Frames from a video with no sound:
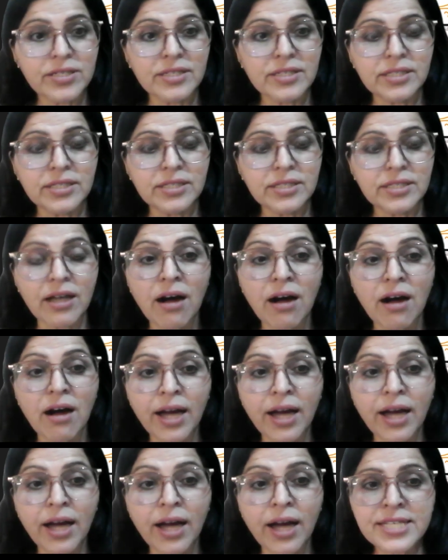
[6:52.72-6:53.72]
the
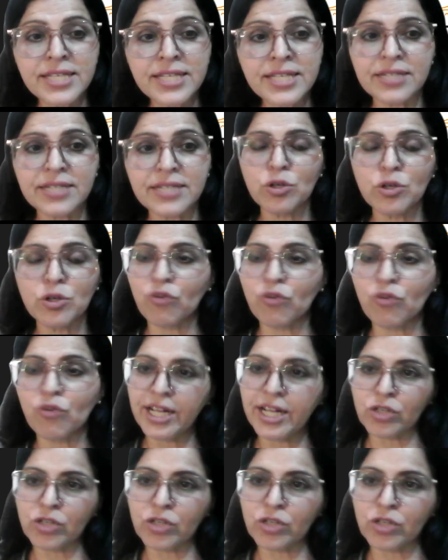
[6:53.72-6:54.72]
highest number of
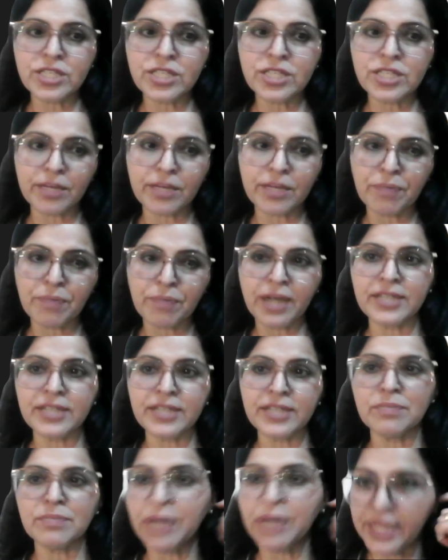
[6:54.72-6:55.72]
electrons are
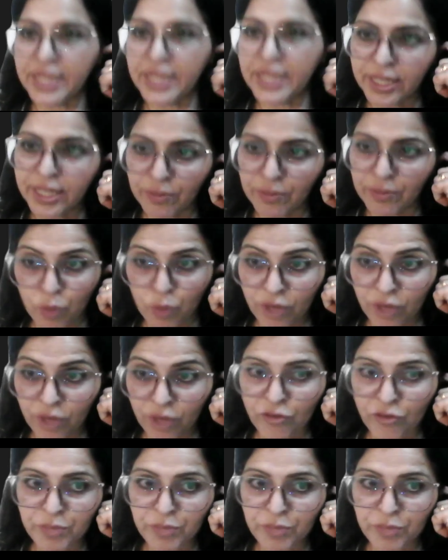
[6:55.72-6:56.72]
participating in bond
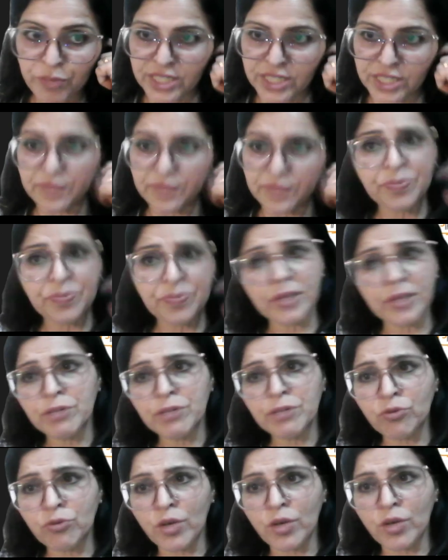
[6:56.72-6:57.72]
formation. But
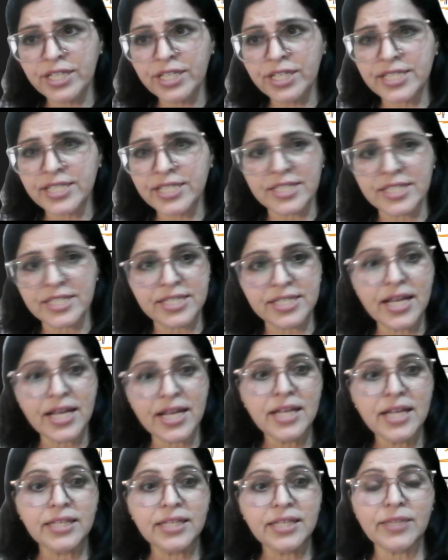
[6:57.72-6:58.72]
what is this?
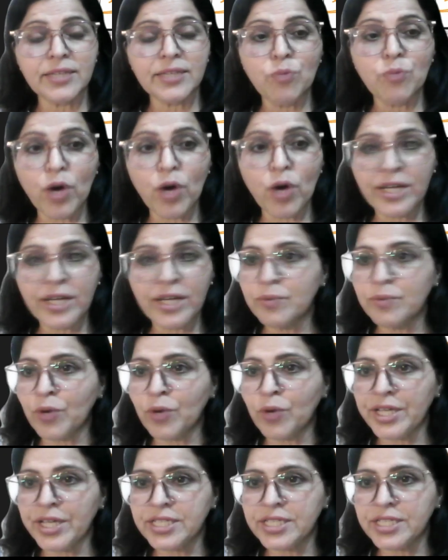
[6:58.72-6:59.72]
The boiling
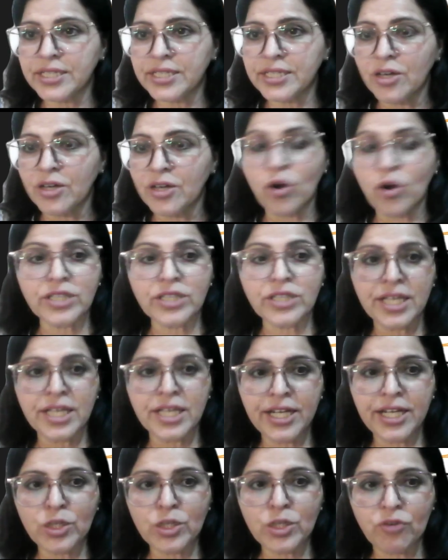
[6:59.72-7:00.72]
point or the
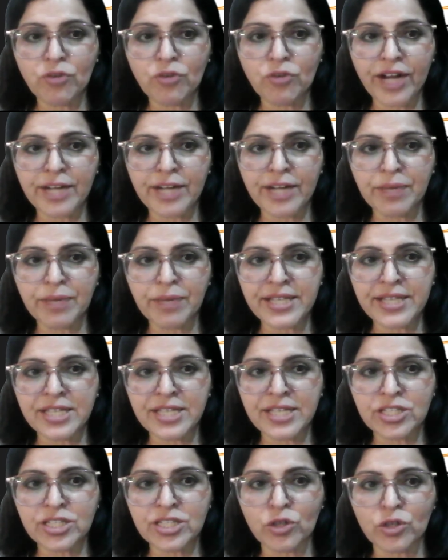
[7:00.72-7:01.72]
heat of
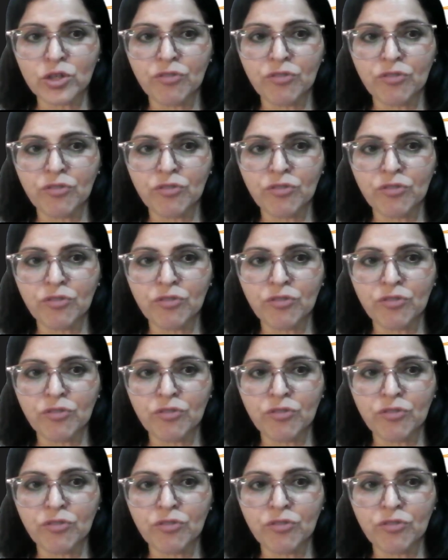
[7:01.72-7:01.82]
atomization of